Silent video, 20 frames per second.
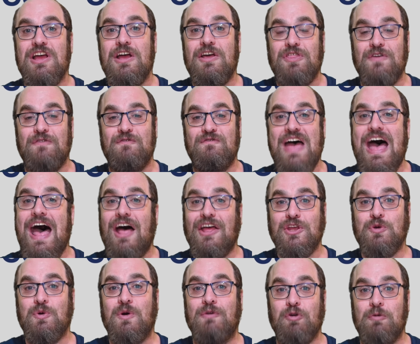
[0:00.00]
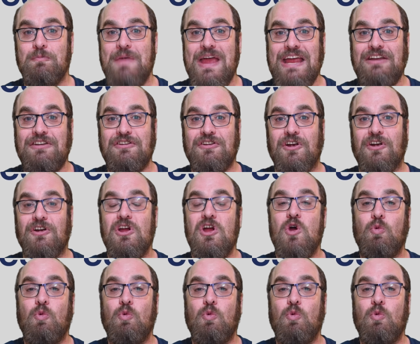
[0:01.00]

the value of remainder,